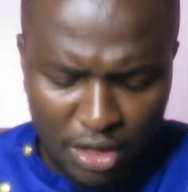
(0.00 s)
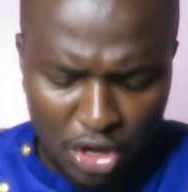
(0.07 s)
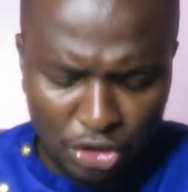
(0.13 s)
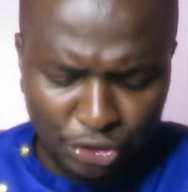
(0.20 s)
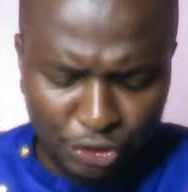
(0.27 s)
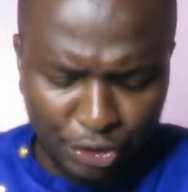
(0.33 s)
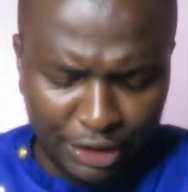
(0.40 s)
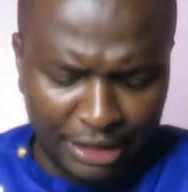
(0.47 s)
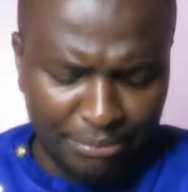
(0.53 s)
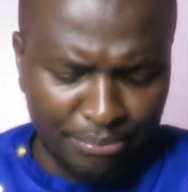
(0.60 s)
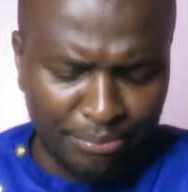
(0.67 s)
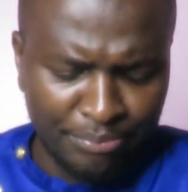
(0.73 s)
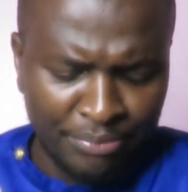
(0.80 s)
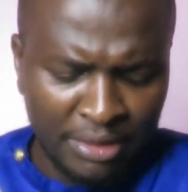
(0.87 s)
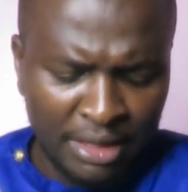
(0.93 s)
unto
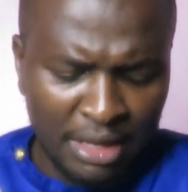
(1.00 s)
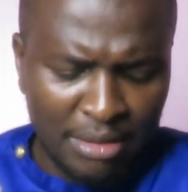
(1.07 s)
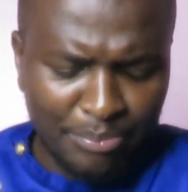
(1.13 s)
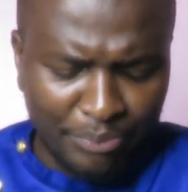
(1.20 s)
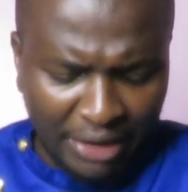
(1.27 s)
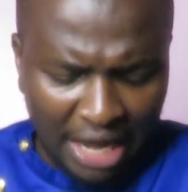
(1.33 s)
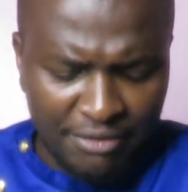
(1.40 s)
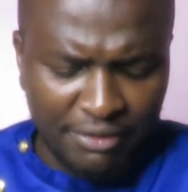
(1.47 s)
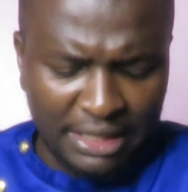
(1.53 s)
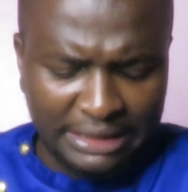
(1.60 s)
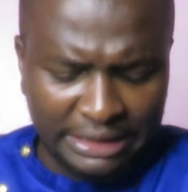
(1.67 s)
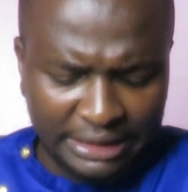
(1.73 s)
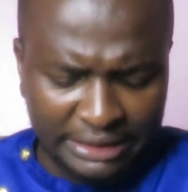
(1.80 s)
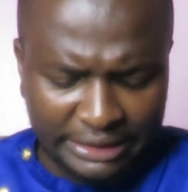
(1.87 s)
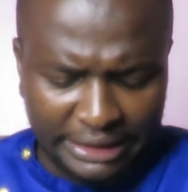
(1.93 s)
him
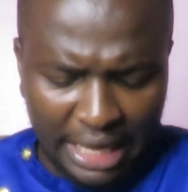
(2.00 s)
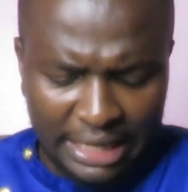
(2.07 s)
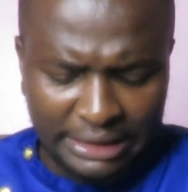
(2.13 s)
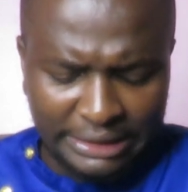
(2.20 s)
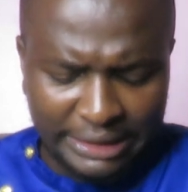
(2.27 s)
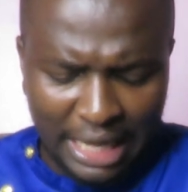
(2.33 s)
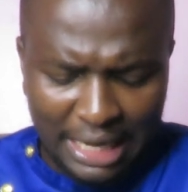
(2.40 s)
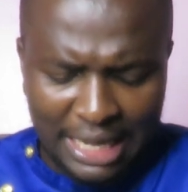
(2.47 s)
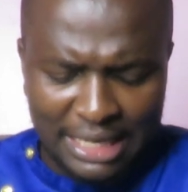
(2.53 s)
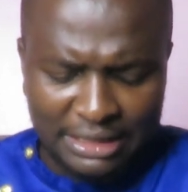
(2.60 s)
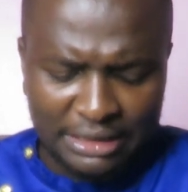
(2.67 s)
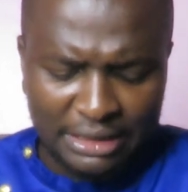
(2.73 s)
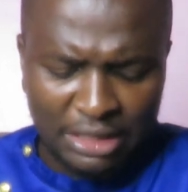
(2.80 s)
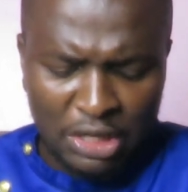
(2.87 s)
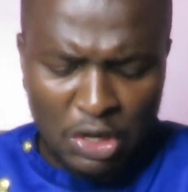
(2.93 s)
privately, saying, tell
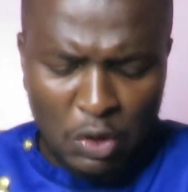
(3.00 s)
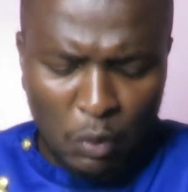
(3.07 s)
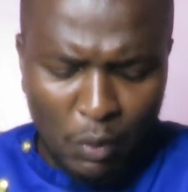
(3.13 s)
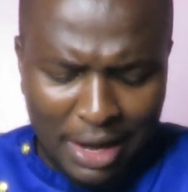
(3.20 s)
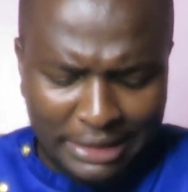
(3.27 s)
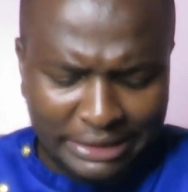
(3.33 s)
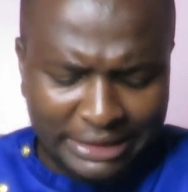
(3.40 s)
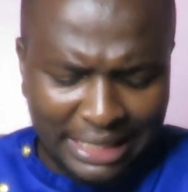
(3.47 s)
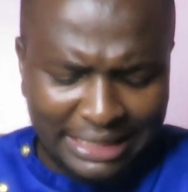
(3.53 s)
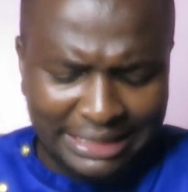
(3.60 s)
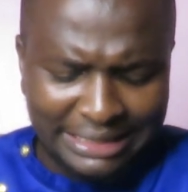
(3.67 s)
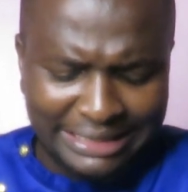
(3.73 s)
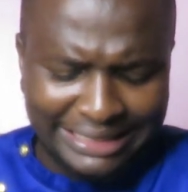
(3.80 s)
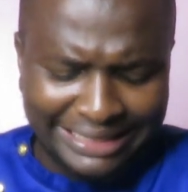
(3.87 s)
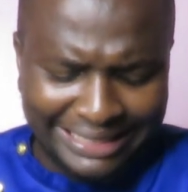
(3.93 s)
us, what
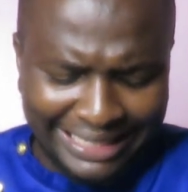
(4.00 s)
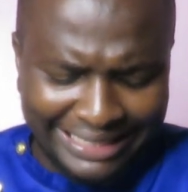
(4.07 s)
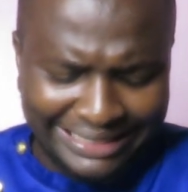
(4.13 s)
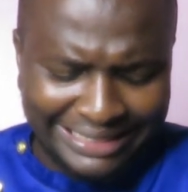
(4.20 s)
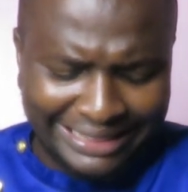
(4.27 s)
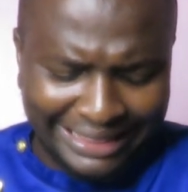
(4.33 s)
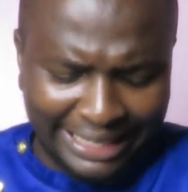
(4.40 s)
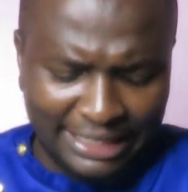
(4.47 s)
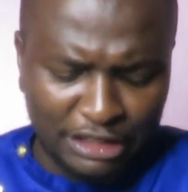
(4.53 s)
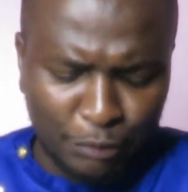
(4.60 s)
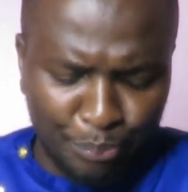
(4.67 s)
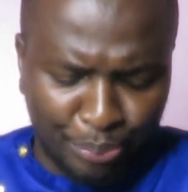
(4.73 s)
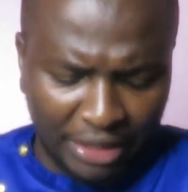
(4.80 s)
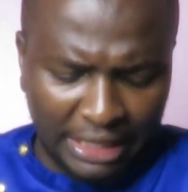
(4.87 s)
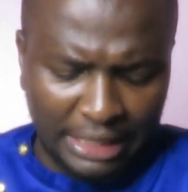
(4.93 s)
shall these things
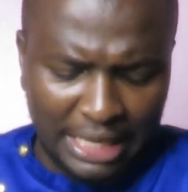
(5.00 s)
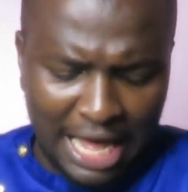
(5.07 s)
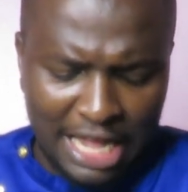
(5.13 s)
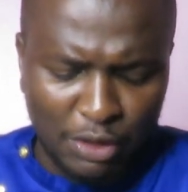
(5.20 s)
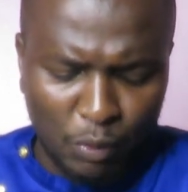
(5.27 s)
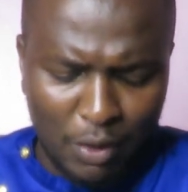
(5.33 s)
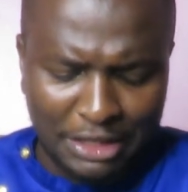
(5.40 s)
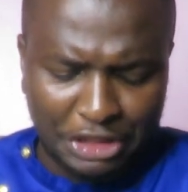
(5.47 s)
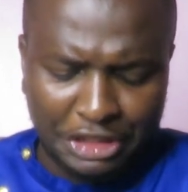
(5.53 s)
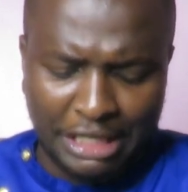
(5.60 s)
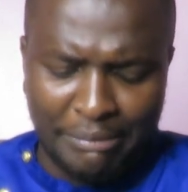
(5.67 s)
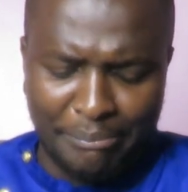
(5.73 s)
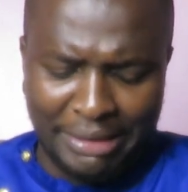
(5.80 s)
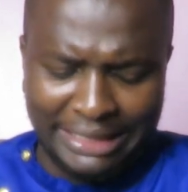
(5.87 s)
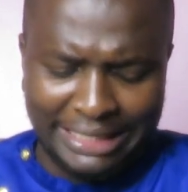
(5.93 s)
be, and what
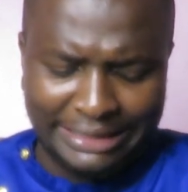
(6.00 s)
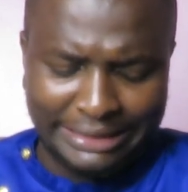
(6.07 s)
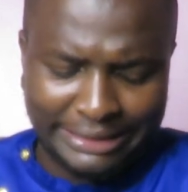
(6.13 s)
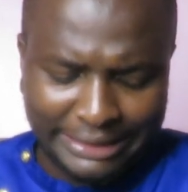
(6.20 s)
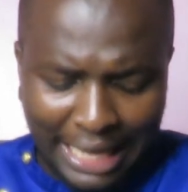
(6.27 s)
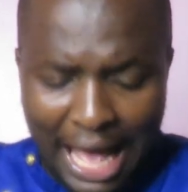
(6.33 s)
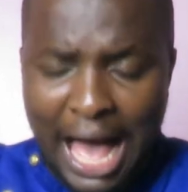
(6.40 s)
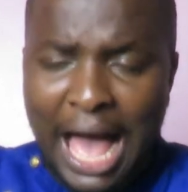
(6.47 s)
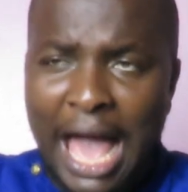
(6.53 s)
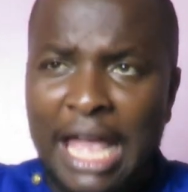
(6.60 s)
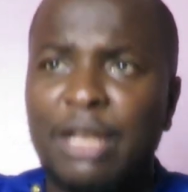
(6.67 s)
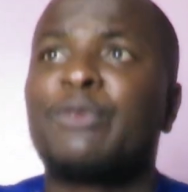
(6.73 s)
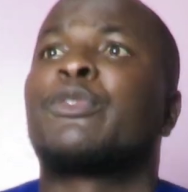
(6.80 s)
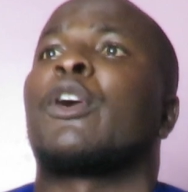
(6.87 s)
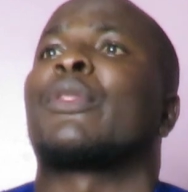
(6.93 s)
shall be the
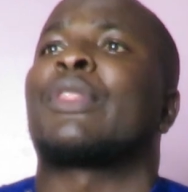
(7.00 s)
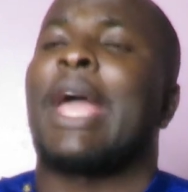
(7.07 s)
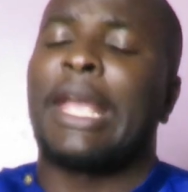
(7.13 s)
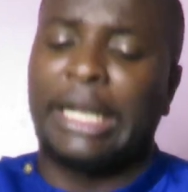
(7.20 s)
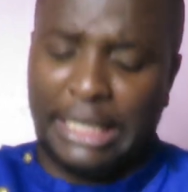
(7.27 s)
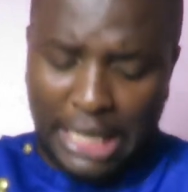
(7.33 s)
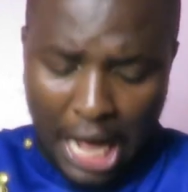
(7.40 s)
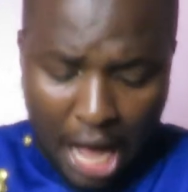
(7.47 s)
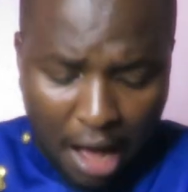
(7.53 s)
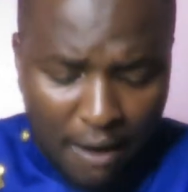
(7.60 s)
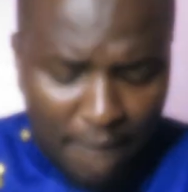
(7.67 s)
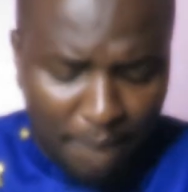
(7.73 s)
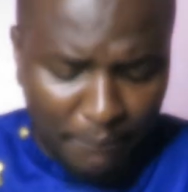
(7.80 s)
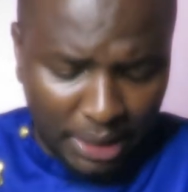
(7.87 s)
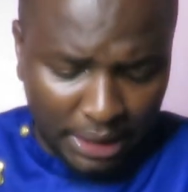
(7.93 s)
sign for thy
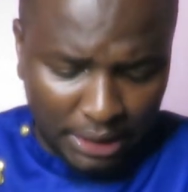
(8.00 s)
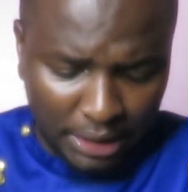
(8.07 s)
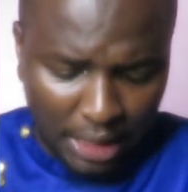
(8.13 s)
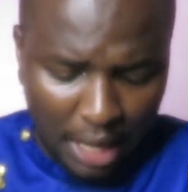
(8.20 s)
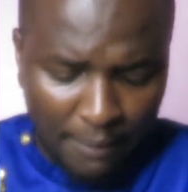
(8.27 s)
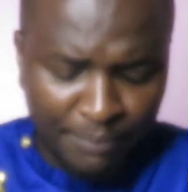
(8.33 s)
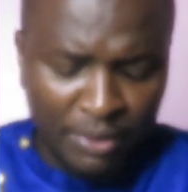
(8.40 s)
coming